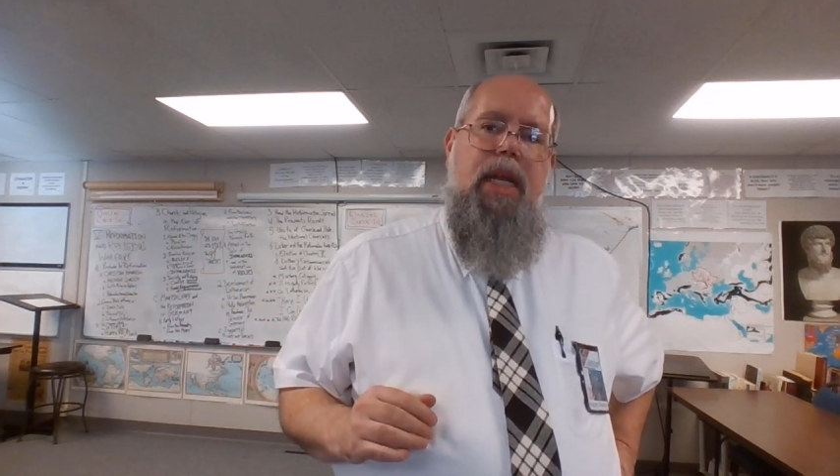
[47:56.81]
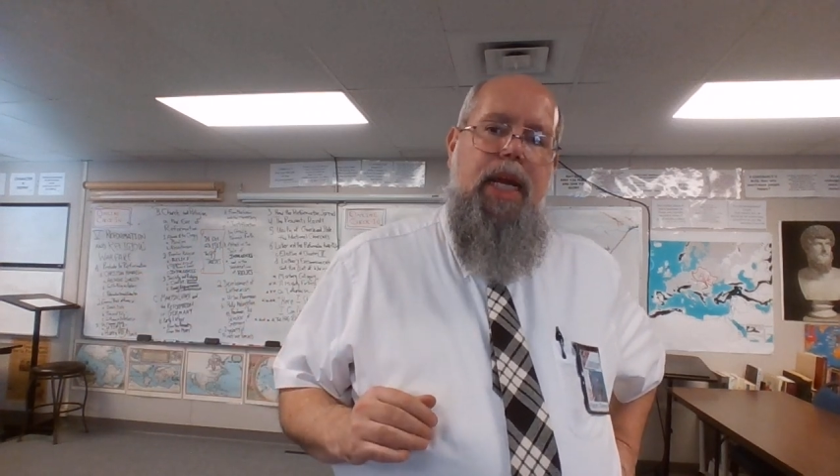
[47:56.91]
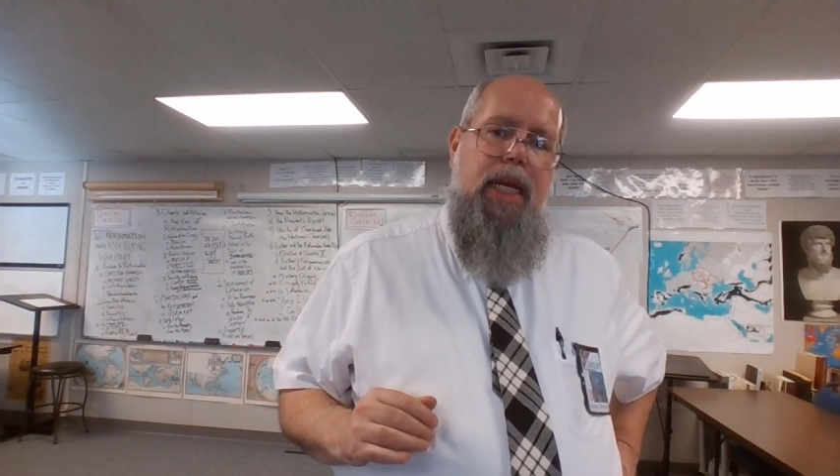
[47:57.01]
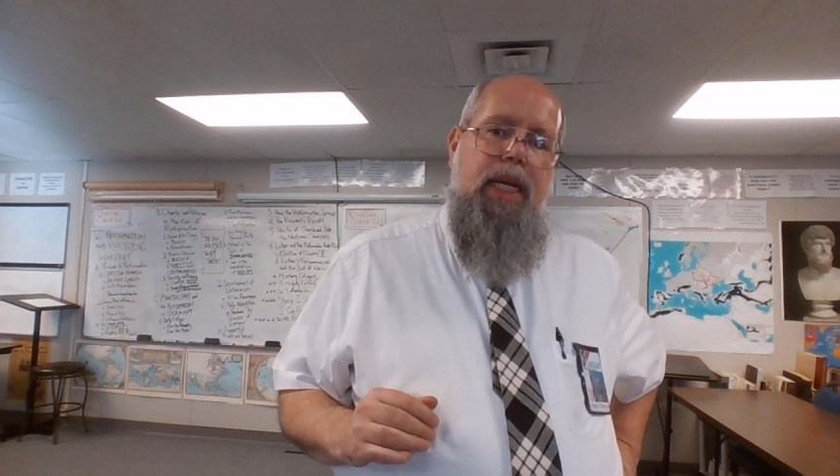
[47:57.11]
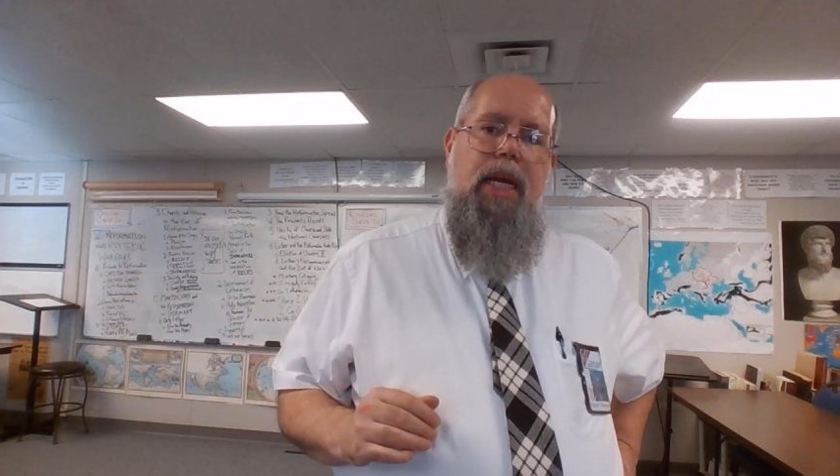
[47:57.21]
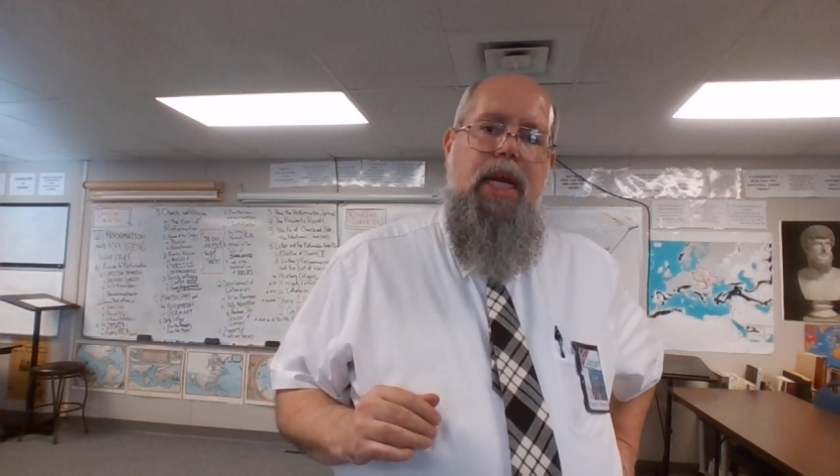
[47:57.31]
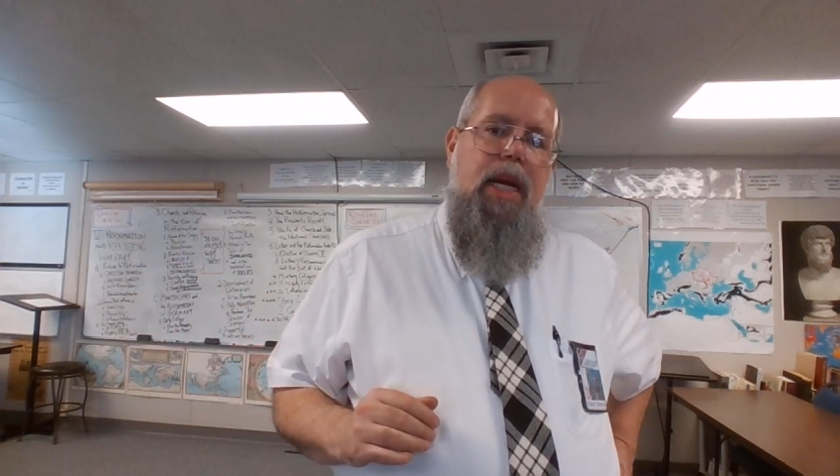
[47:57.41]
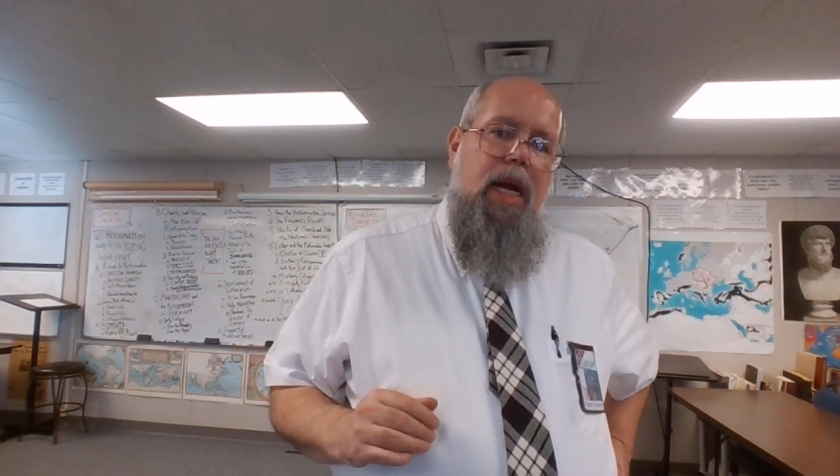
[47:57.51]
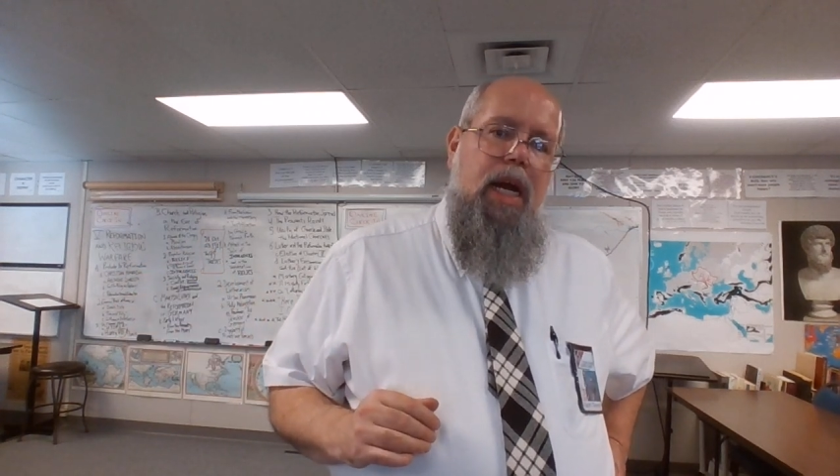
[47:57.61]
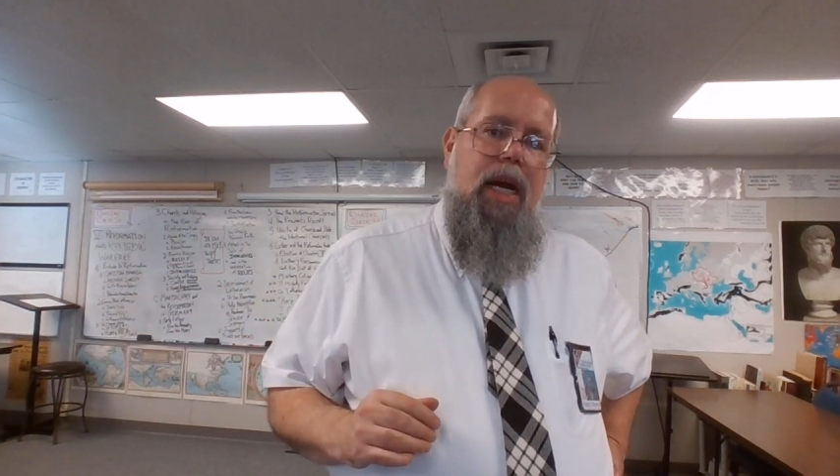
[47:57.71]
like
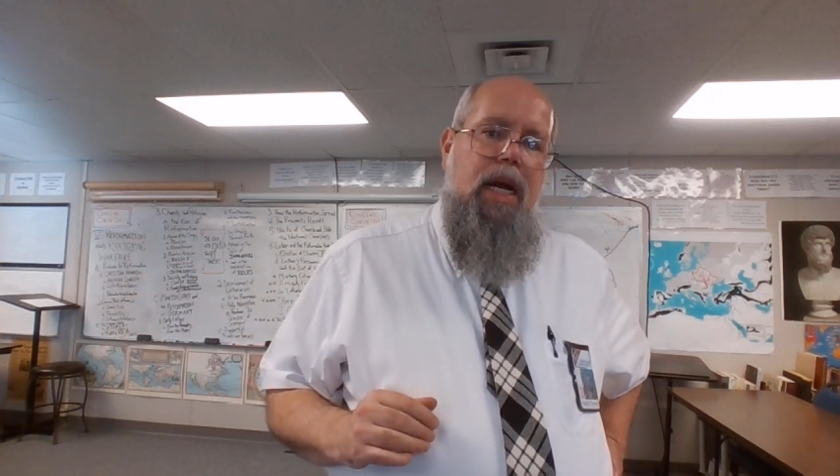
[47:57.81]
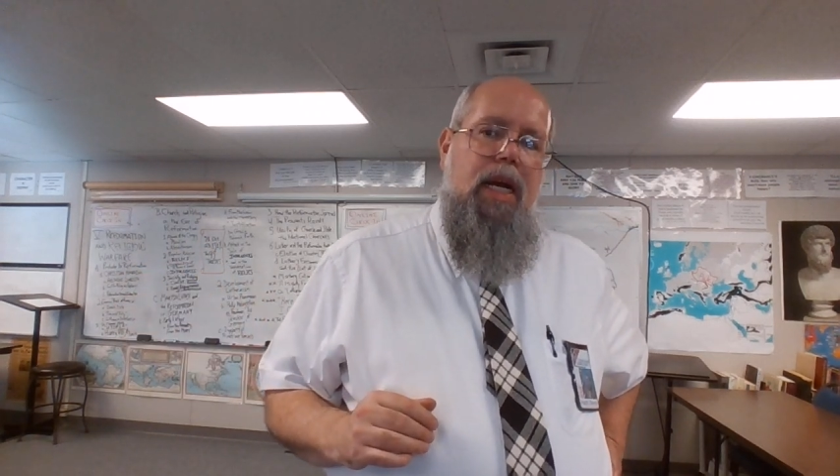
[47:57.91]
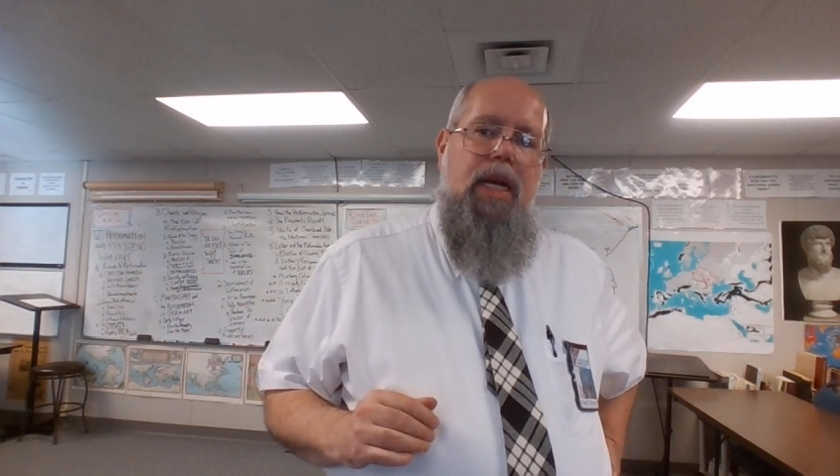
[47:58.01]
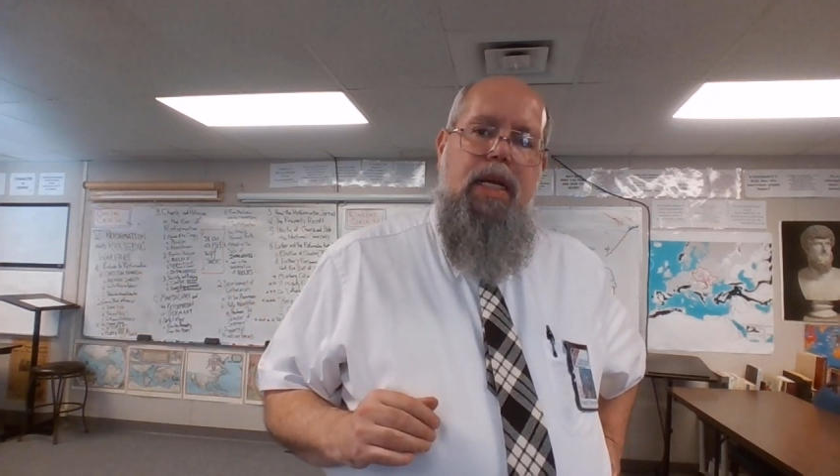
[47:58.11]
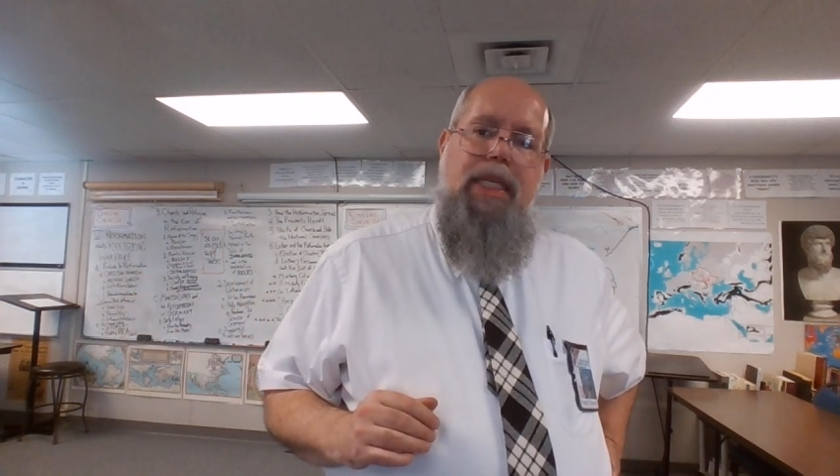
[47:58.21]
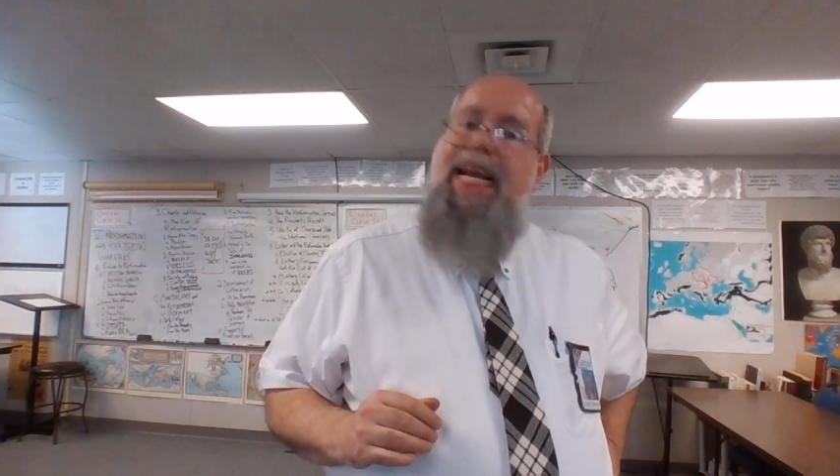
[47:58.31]
uh,